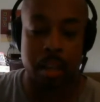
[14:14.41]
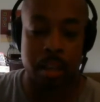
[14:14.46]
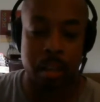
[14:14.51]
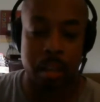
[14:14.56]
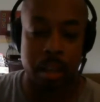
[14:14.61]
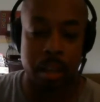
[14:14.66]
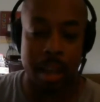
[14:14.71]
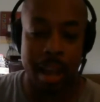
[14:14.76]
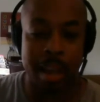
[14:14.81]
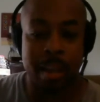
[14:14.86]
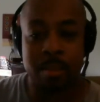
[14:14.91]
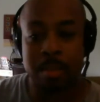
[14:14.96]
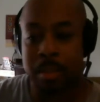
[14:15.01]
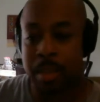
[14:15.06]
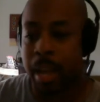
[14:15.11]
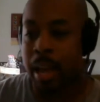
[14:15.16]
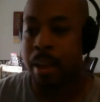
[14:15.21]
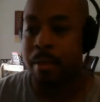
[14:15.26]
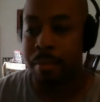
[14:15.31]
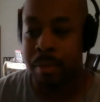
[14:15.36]

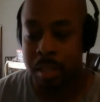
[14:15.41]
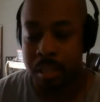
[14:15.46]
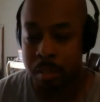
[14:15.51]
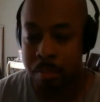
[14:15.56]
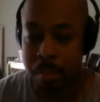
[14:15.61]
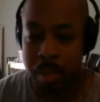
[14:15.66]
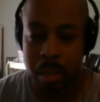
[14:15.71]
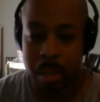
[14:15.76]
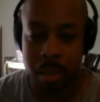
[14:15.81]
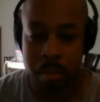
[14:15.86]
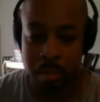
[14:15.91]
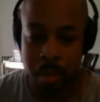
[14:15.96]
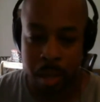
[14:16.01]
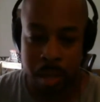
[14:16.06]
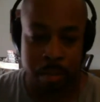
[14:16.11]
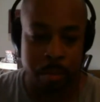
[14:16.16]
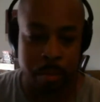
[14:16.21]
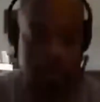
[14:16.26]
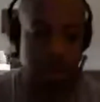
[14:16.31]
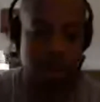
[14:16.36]
outside of these mediums,
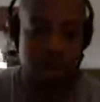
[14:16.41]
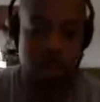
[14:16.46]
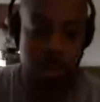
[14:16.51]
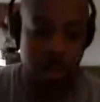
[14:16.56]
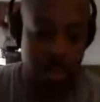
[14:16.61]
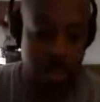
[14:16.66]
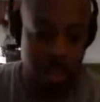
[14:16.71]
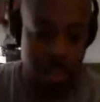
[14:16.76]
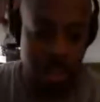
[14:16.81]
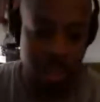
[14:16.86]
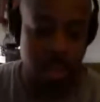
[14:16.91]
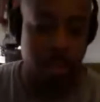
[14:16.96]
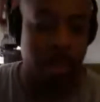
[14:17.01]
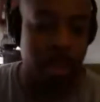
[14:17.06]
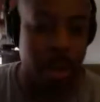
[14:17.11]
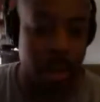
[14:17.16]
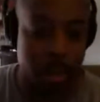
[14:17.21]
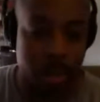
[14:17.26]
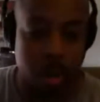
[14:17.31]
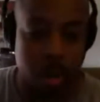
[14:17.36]
like where folks are just sitting
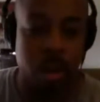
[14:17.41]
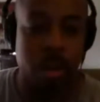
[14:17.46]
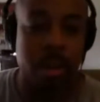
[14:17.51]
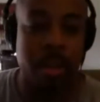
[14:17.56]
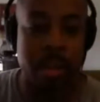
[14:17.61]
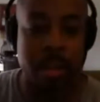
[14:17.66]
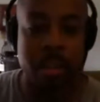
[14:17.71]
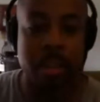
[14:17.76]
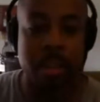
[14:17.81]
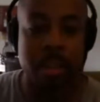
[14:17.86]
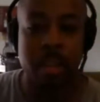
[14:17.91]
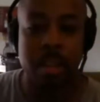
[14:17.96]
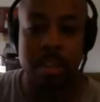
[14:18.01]
around talking